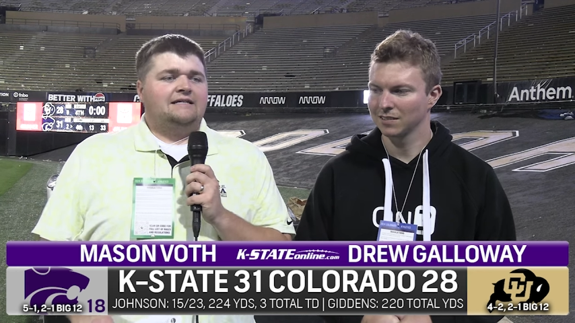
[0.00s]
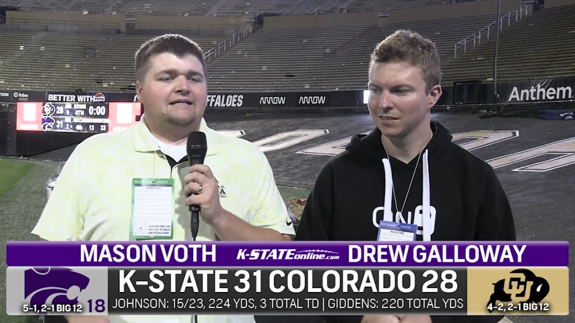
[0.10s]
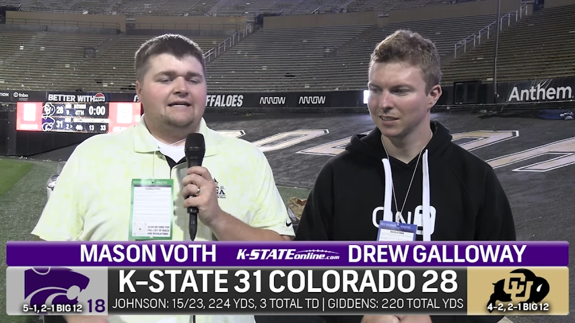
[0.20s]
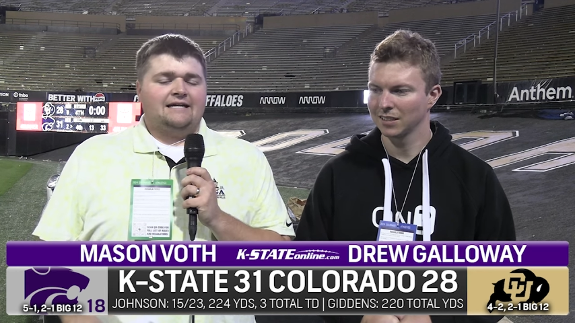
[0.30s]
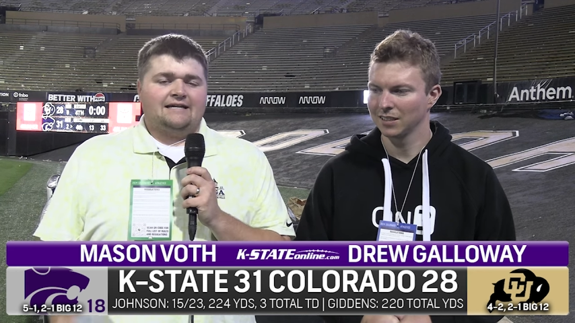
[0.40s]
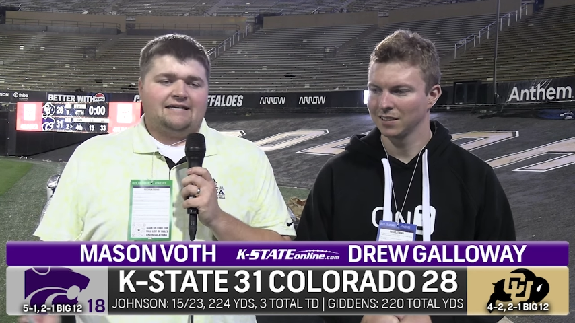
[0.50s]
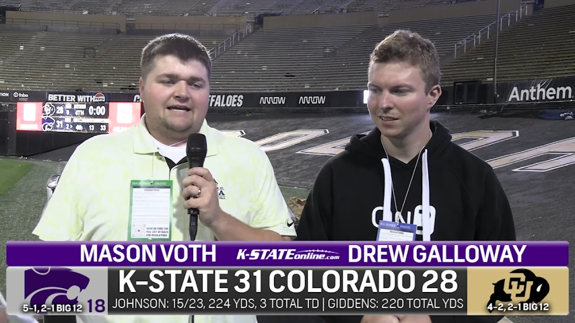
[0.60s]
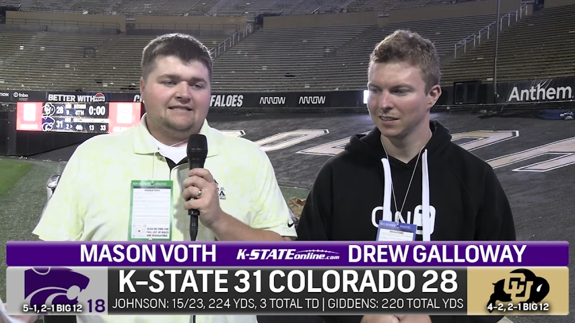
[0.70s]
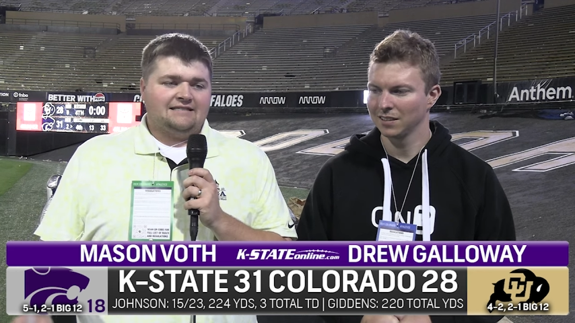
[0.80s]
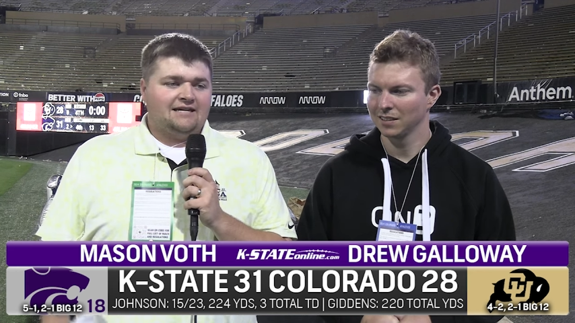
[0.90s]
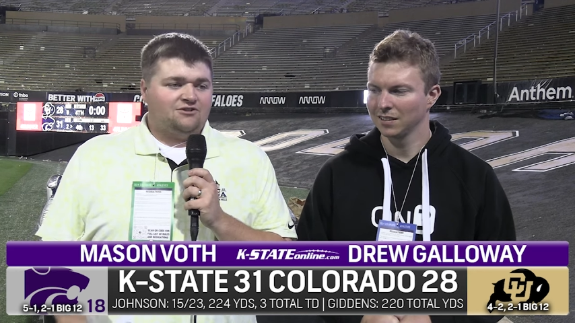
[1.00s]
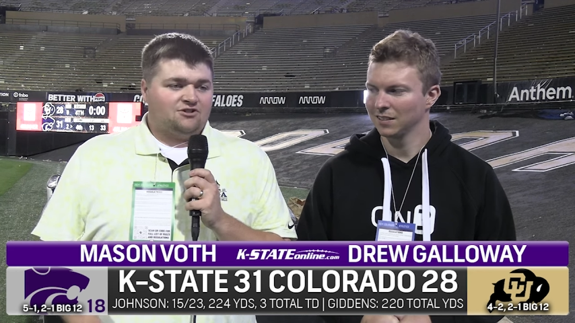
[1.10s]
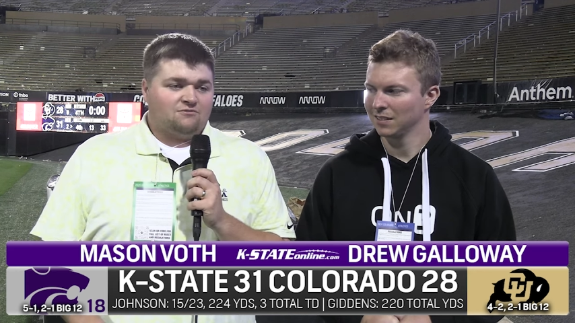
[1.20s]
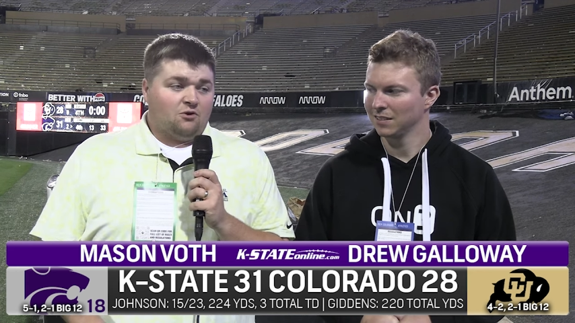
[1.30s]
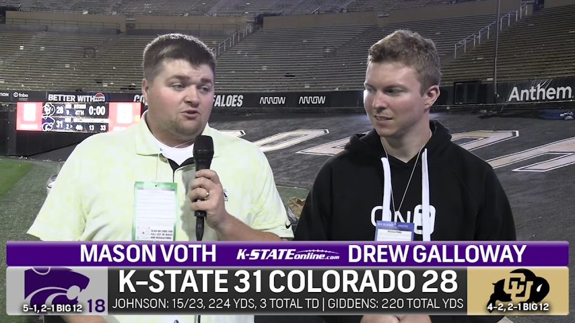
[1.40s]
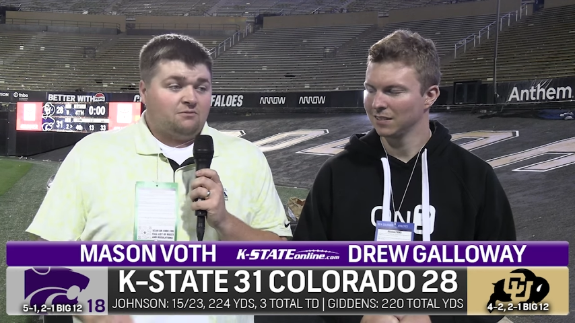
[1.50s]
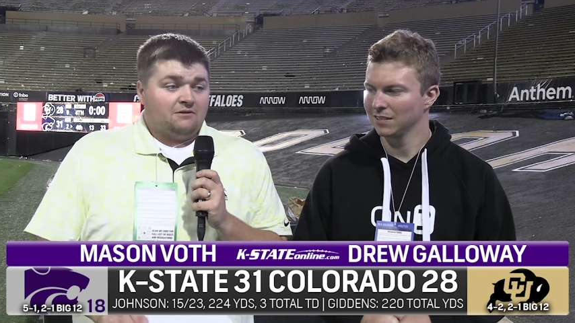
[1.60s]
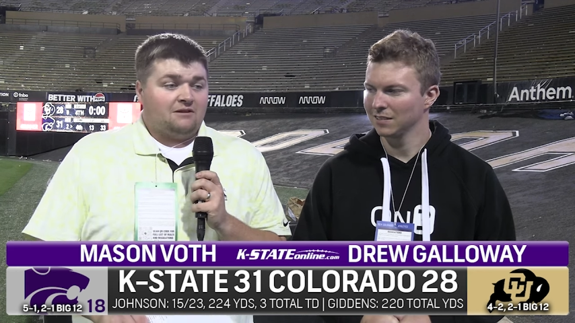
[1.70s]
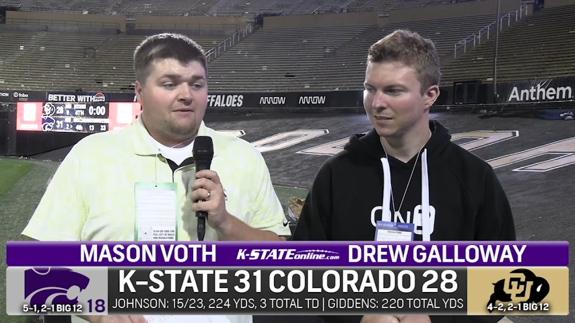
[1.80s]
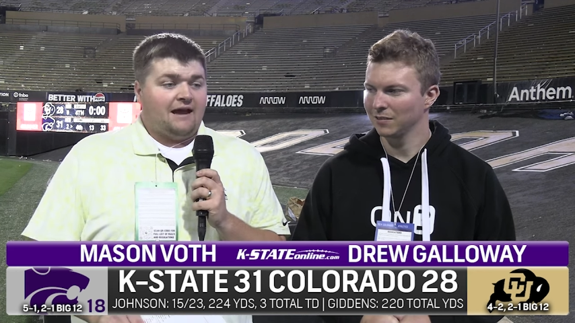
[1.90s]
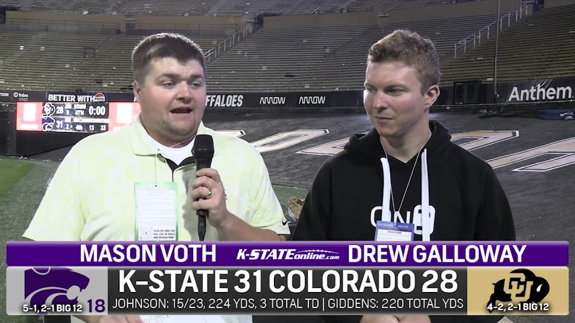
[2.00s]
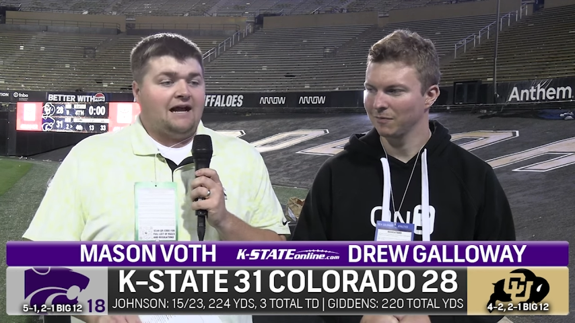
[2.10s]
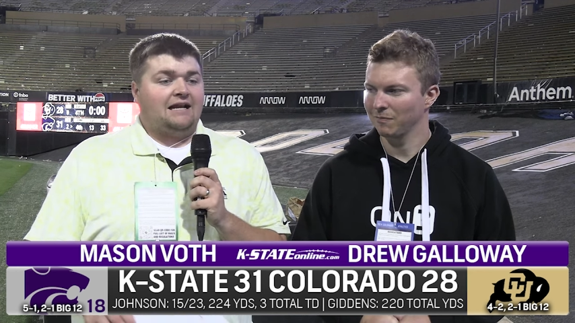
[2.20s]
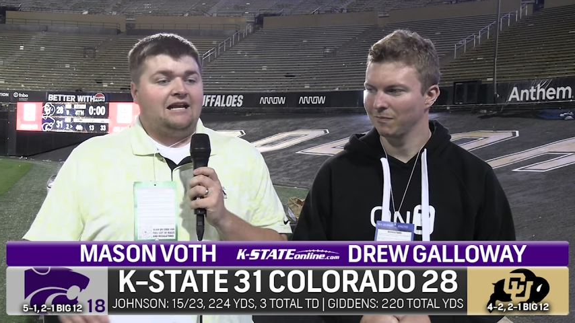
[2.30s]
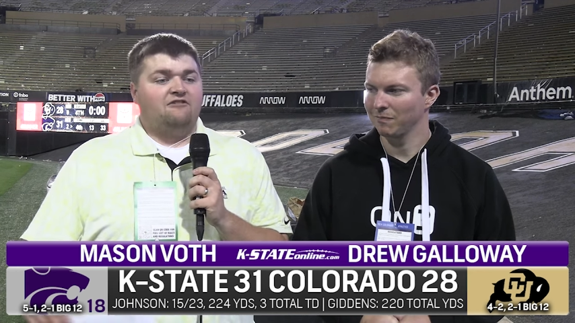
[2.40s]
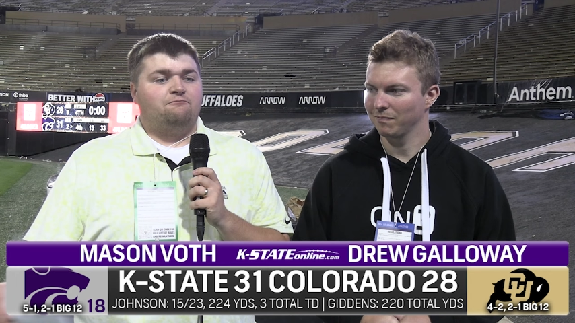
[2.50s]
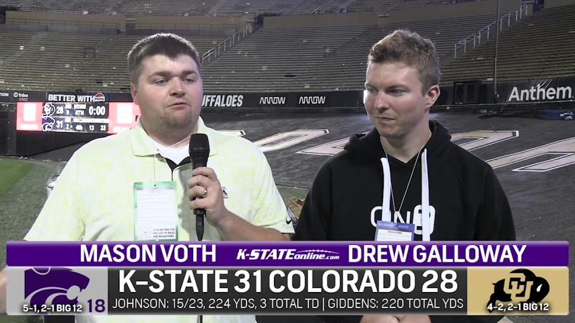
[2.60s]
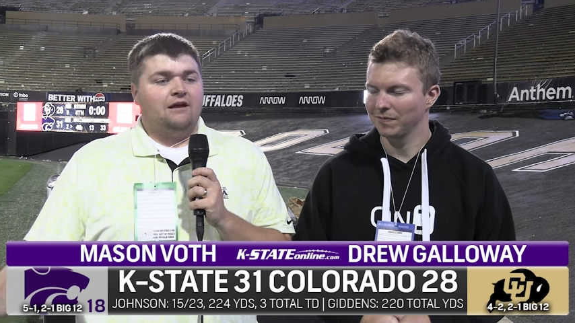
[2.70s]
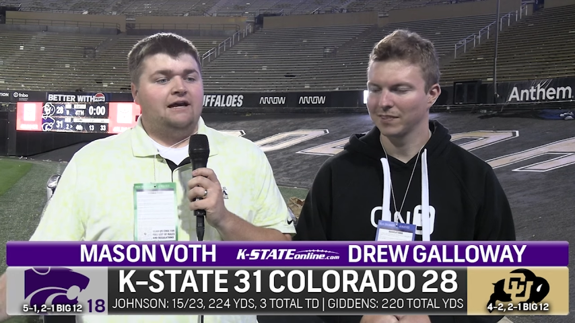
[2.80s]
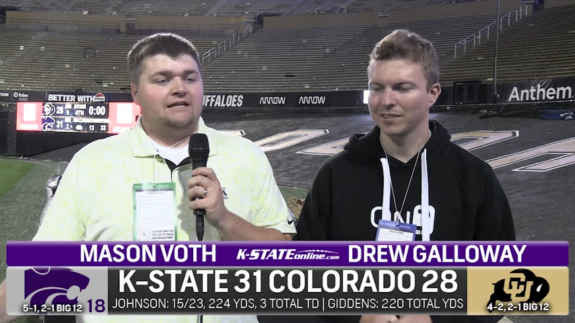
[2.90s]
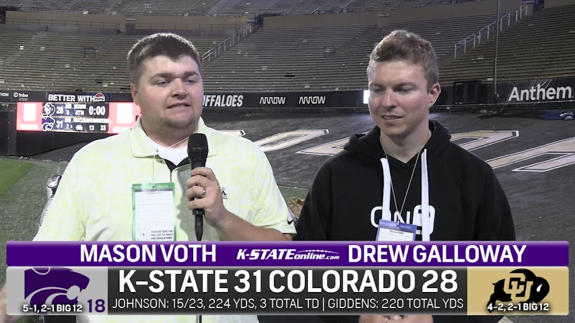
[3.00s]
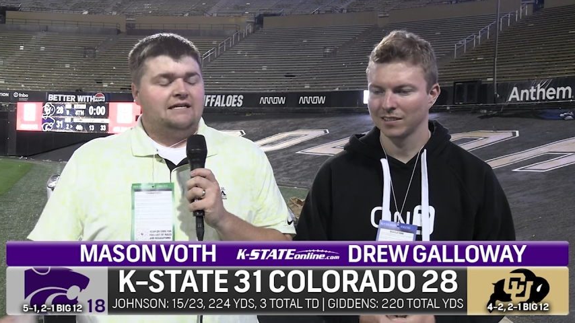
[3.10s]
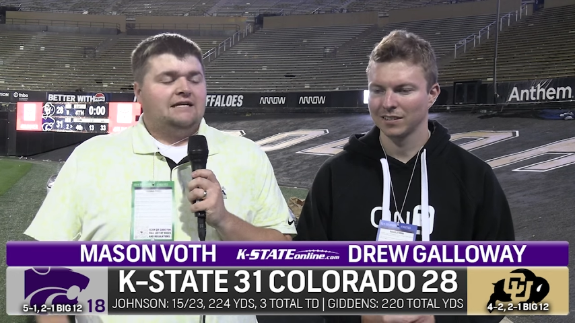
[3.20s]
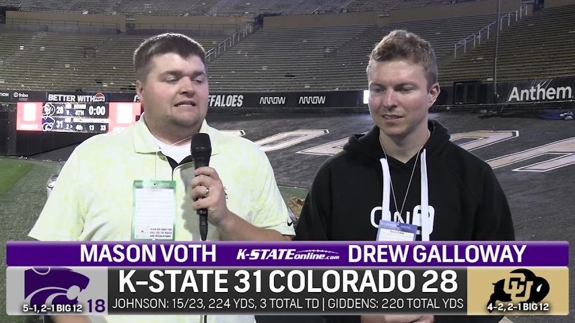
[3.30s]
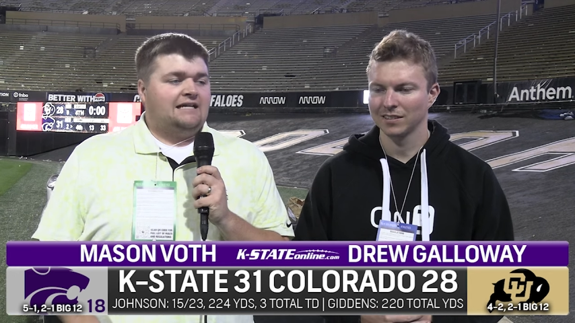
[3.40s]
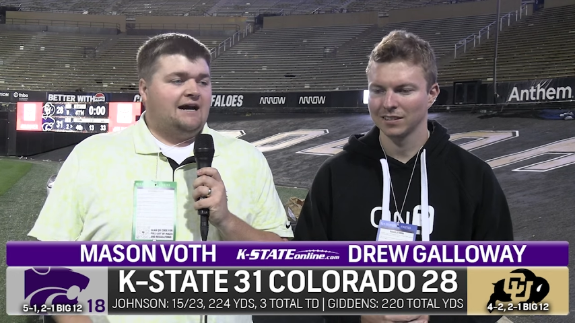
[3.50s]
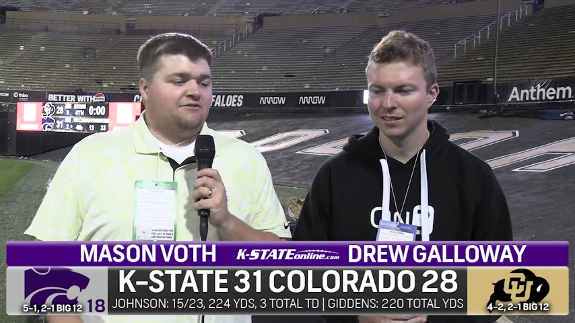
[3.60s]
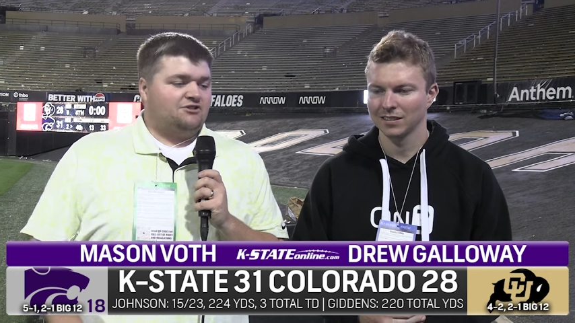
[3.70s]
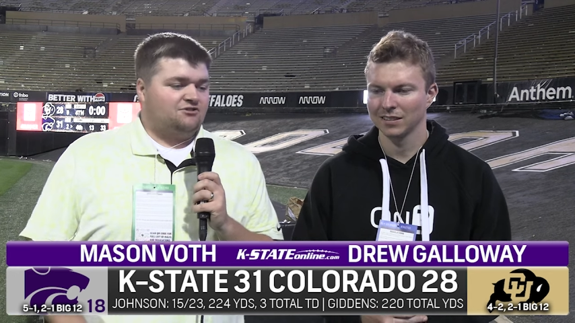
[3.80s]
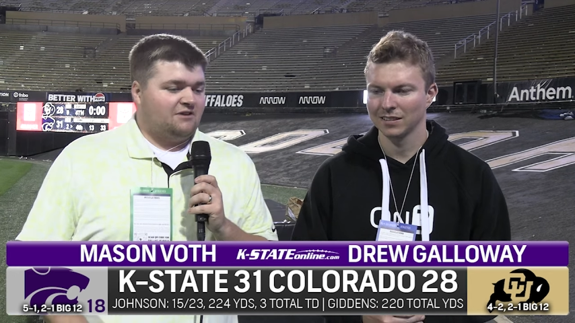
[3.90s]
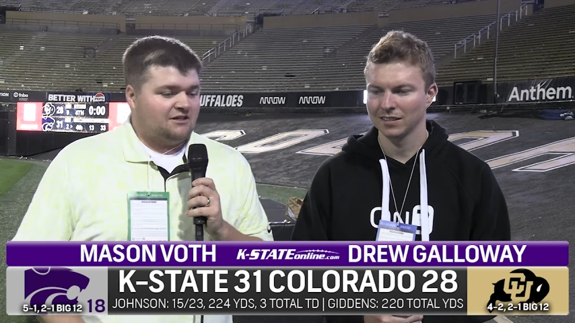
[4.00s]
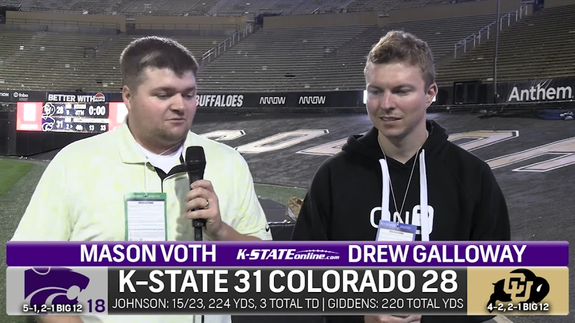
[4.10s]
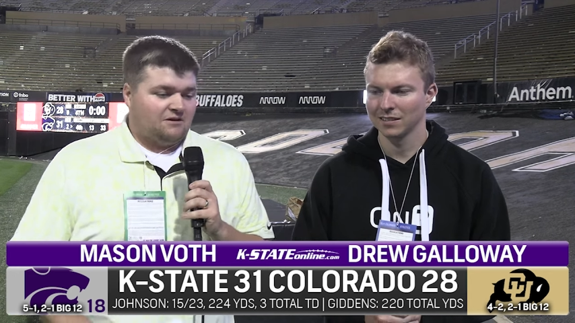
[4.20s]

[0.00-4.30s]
Speaker 1: and K-State just ultimately made enough plays down the stretch.